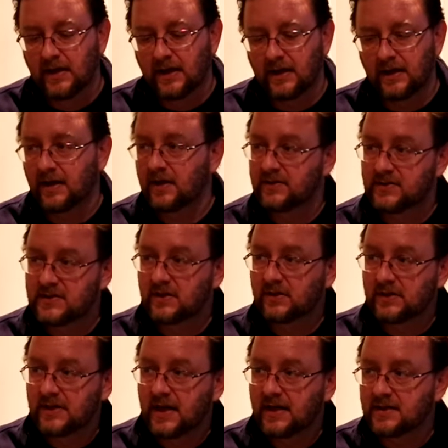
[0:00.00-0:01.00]
I've
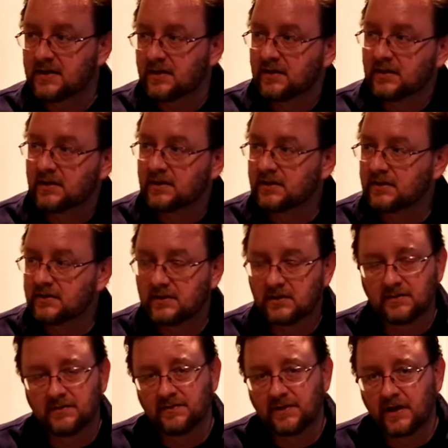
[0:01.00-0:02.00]
still yet to
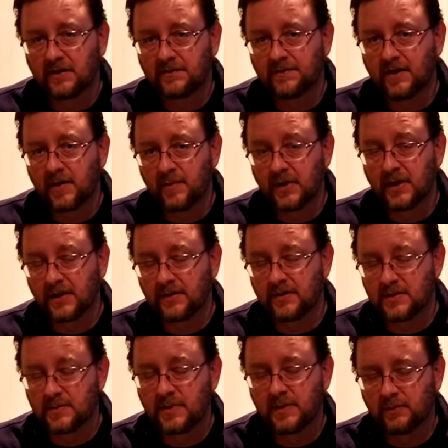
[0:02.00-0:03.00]
verify, but
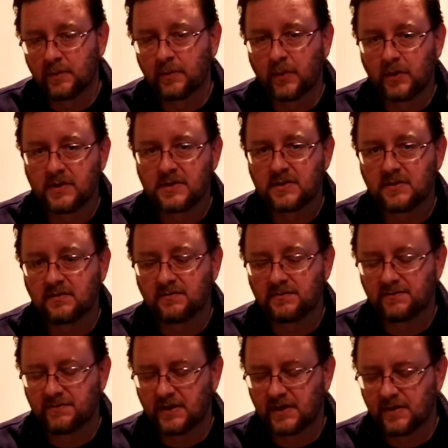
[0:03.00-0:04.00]
there's been reports
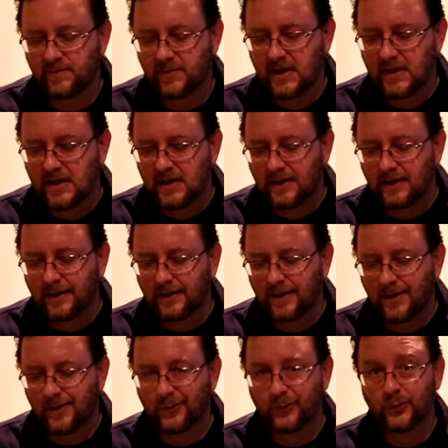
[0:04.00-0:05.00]
of
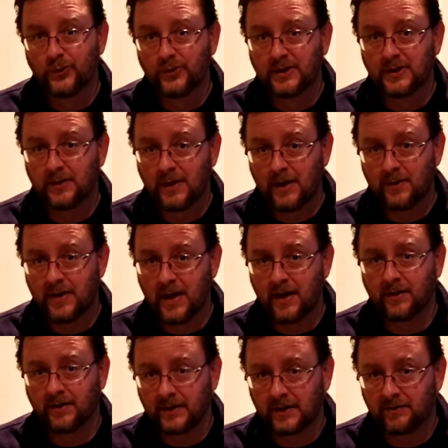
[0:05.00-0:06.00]
unruly ground
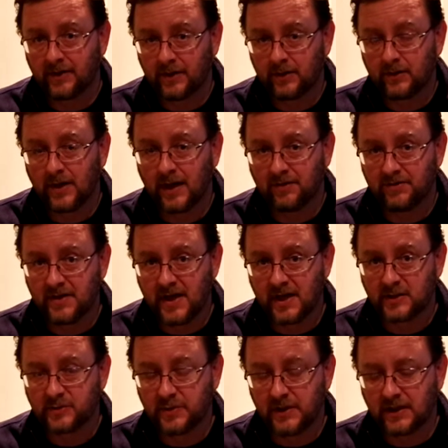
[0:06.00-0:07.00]
handling of aircraft in
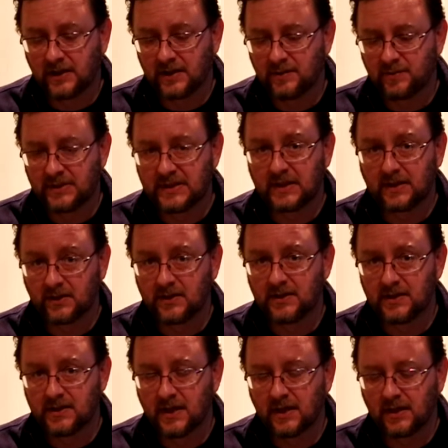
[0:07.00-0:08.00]
X-Plane, particularly in
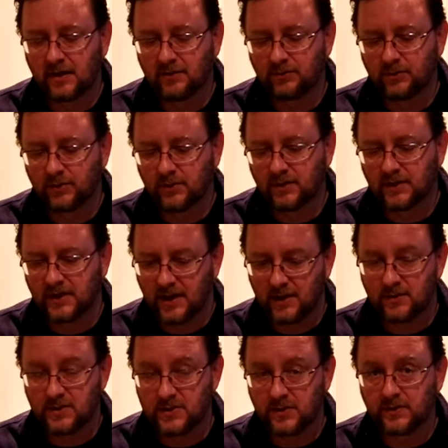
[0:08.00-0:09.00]
the takeoff roll, and I
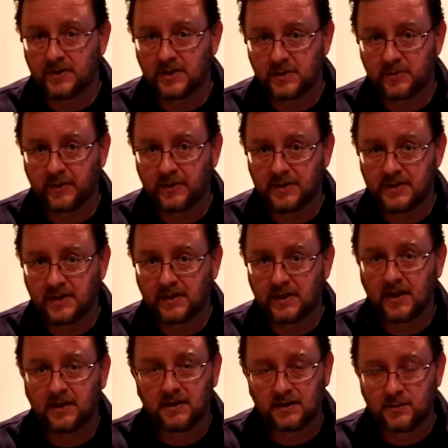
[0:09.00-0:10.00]
was certainly experiencing
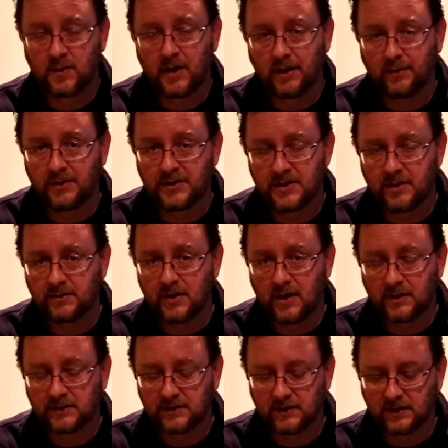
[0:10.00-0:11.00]
that. That's why I reached out to
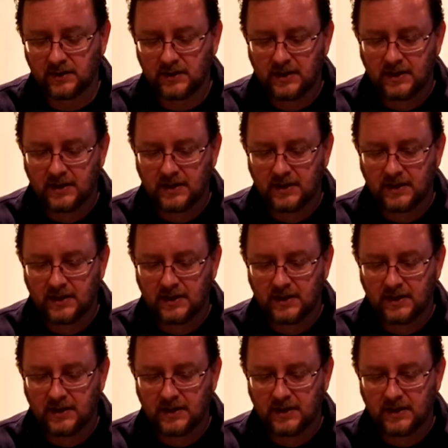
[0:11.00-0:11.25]
Austin.